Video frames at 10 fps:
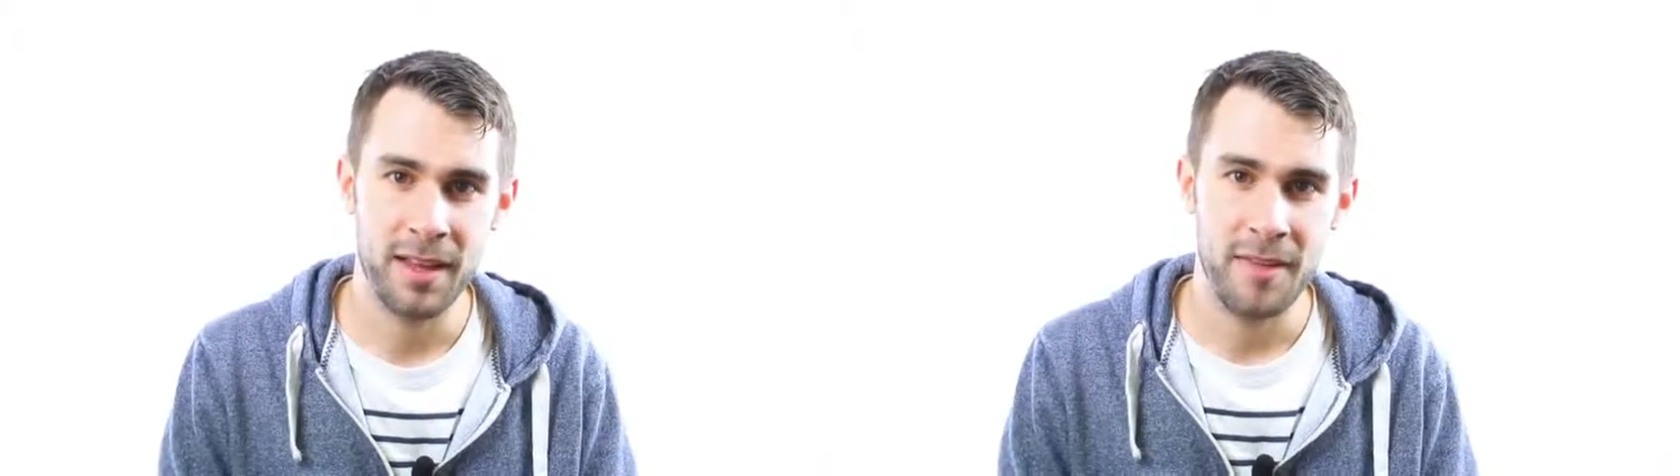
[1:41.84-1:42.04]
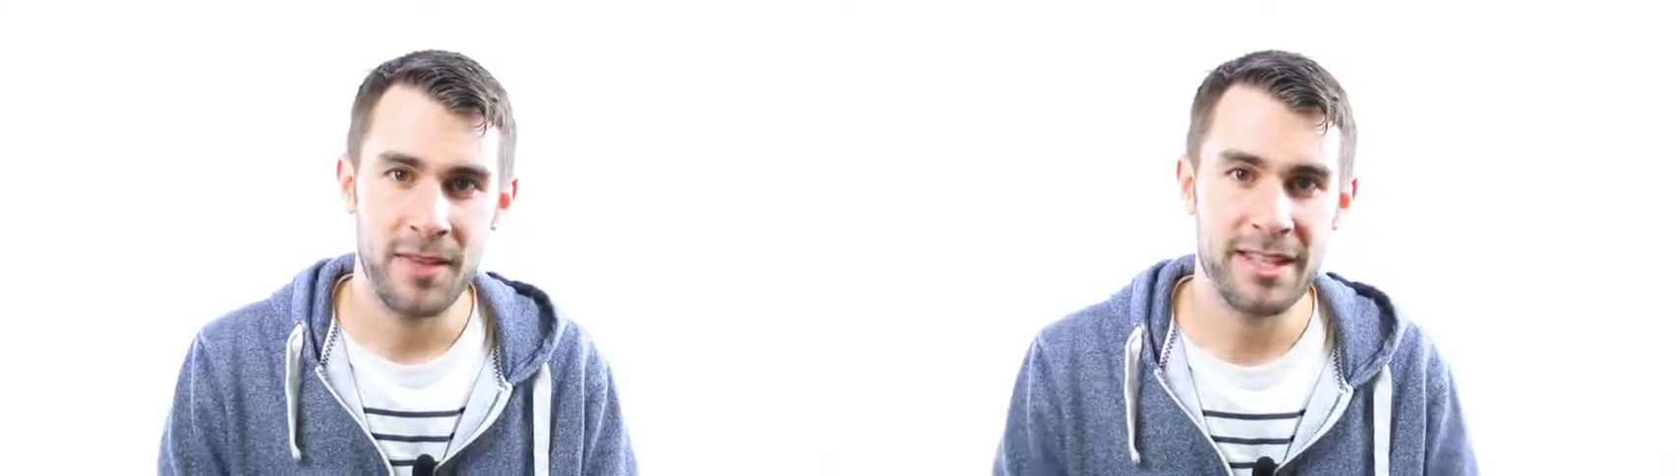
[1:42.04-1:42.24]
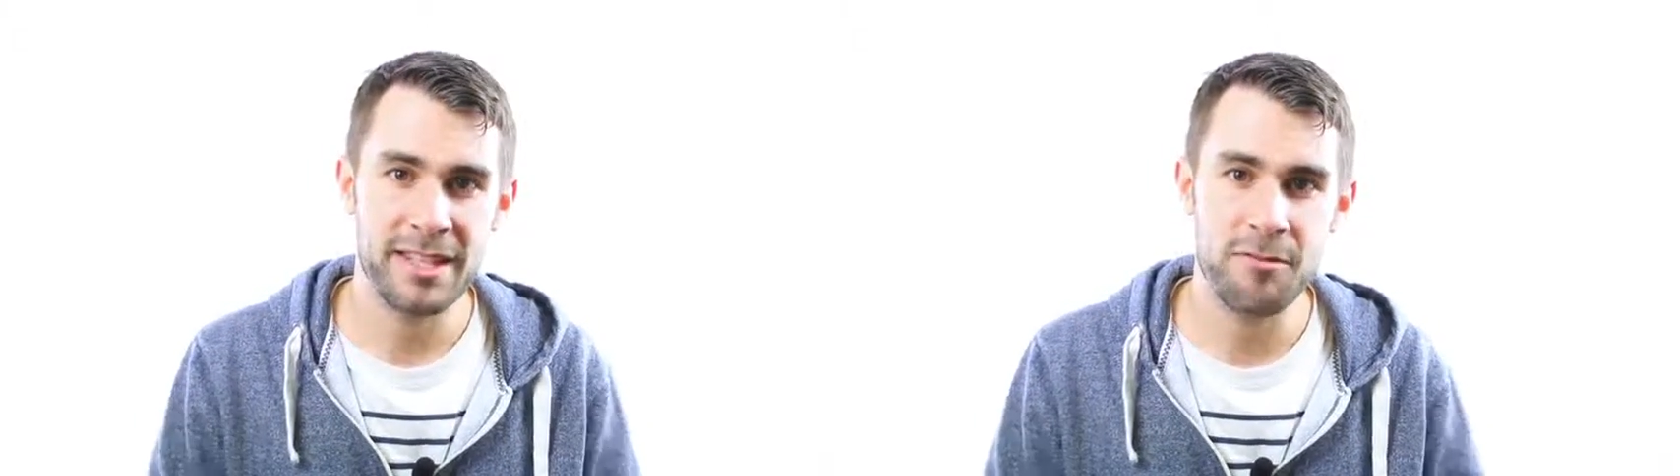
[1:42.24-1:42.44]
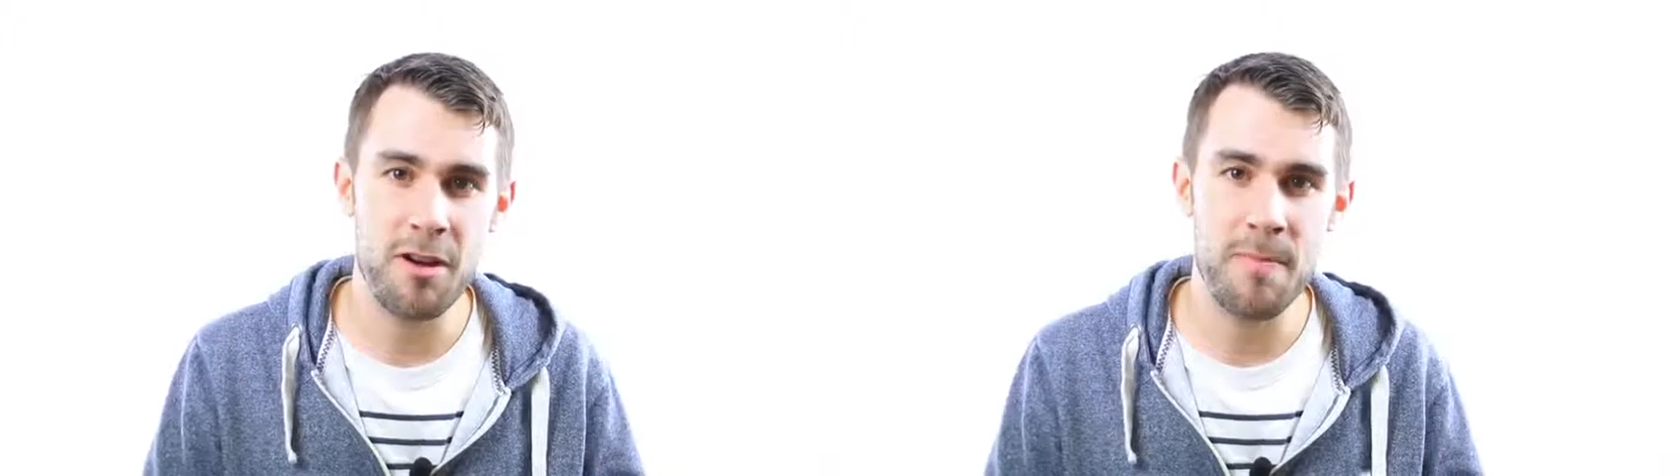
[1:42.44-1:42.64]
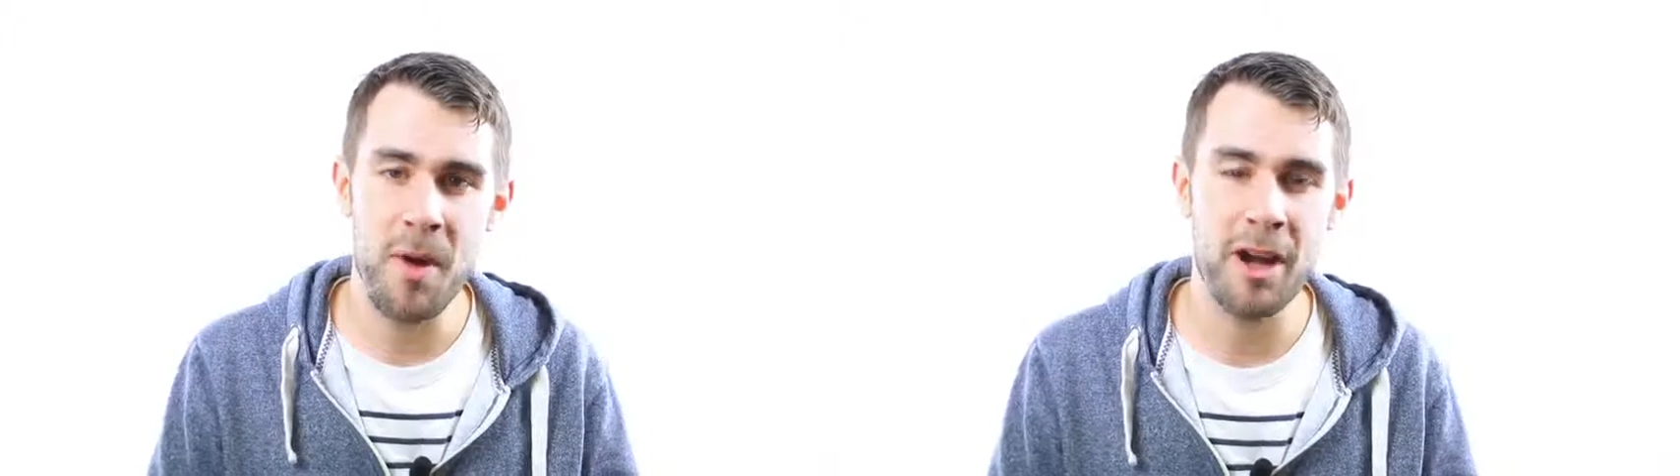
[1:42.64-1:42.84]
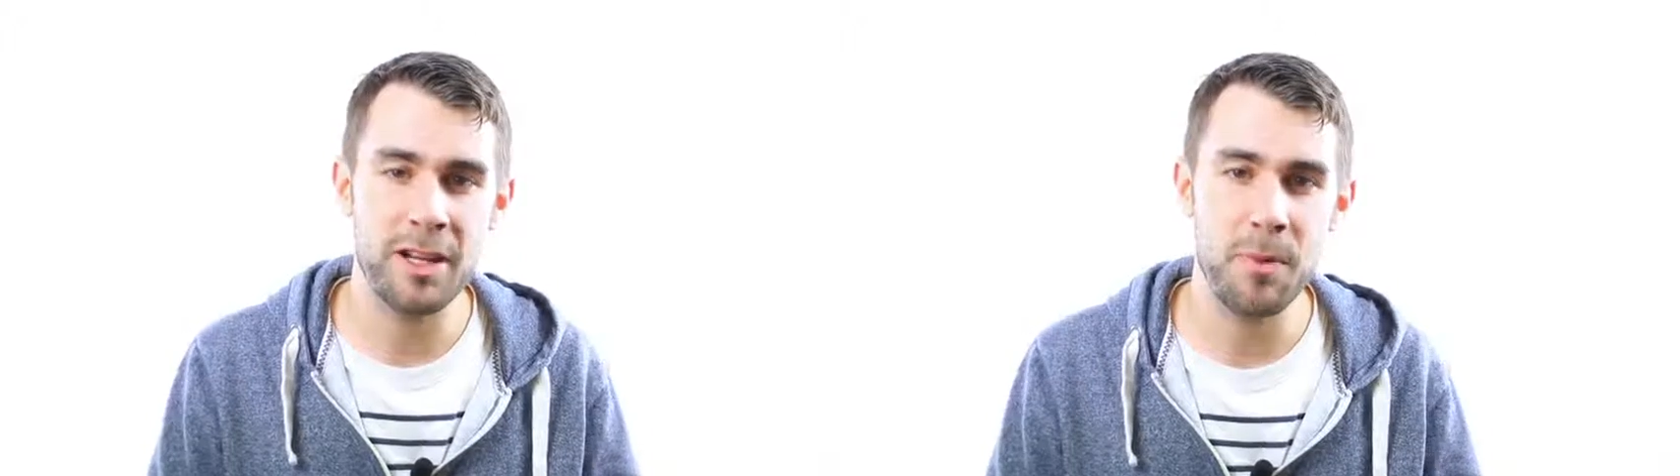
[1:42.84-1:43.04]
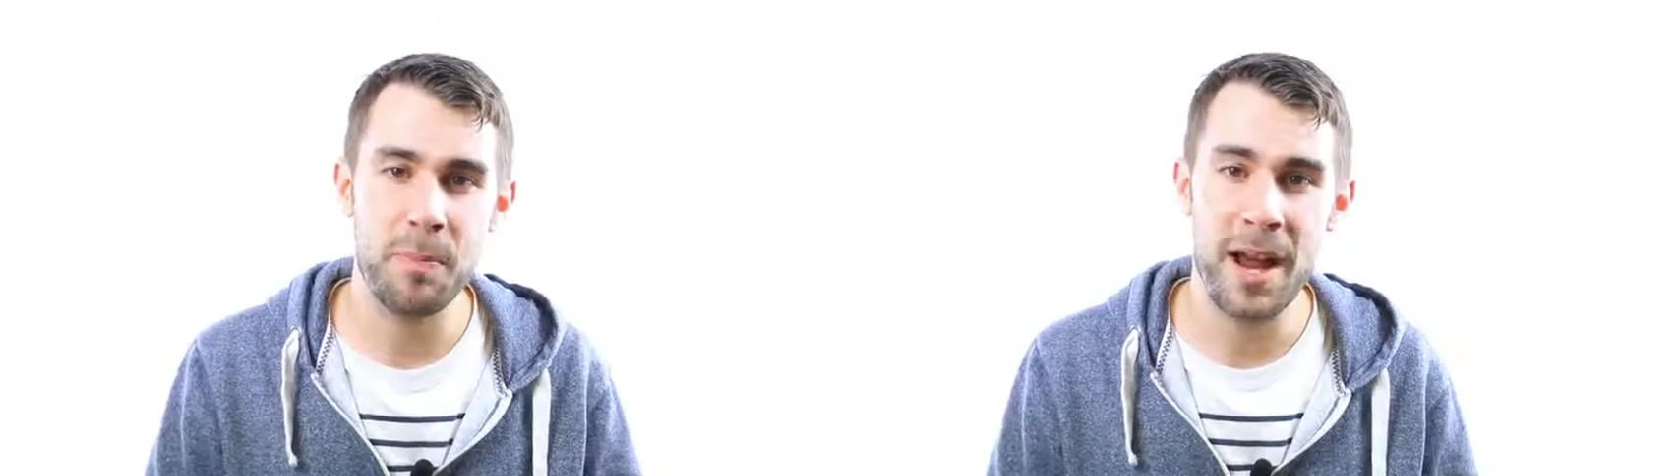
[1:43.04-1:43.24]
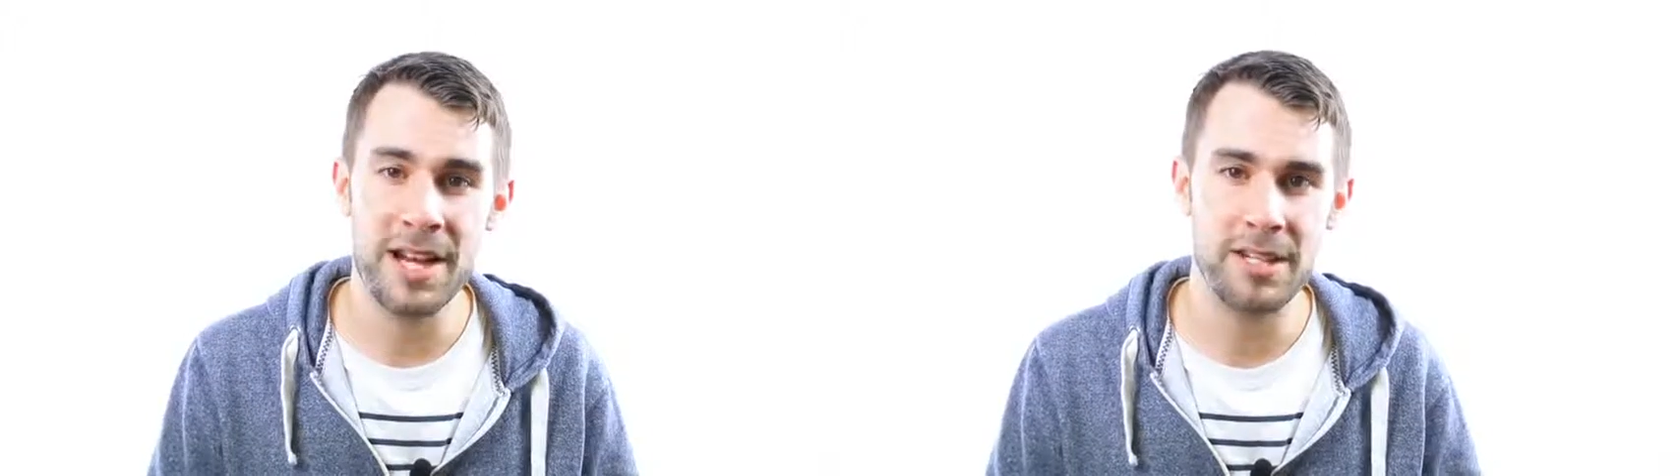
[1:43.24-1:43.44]
This is a remarkable
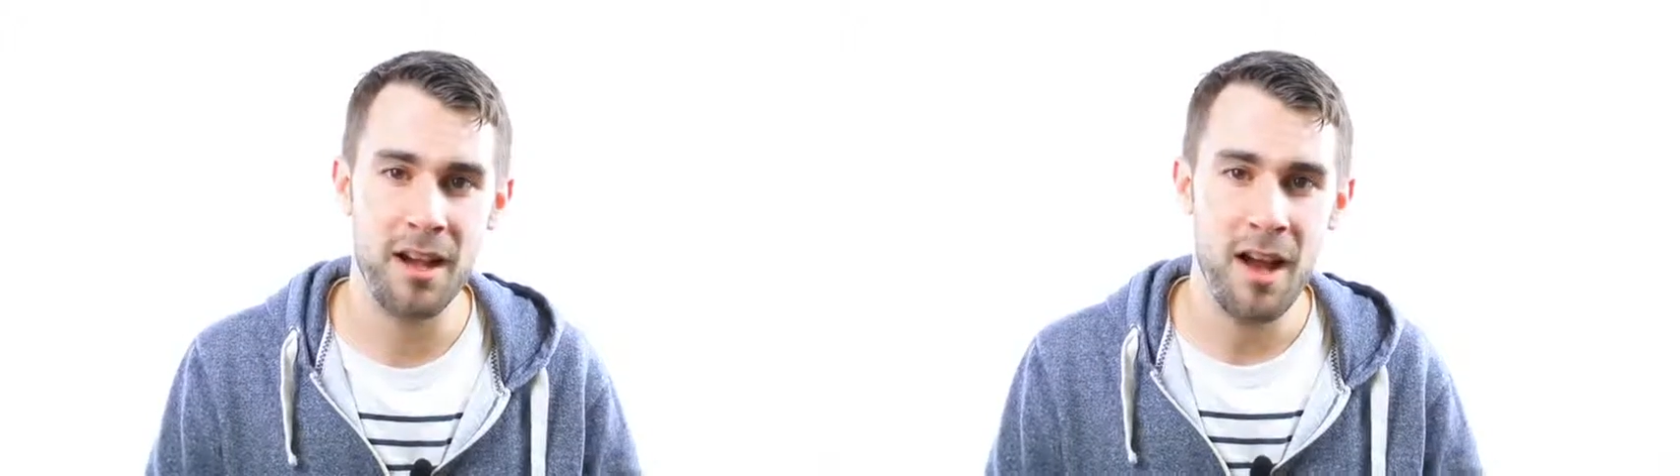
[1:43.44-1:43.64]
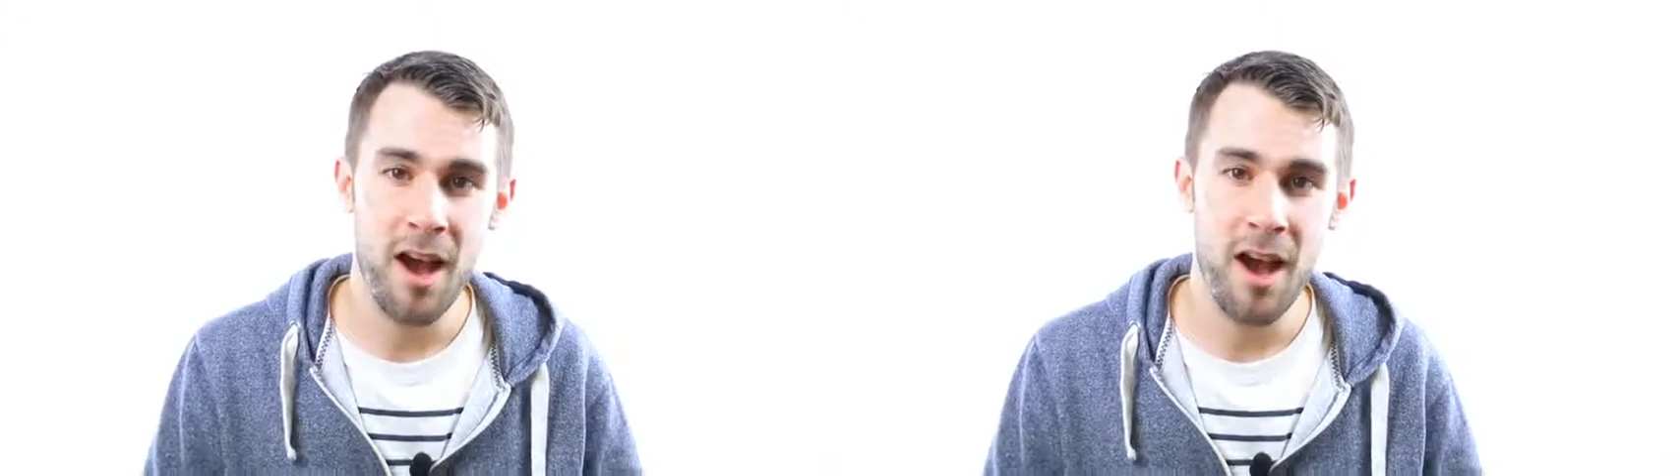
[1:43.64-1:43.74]
picture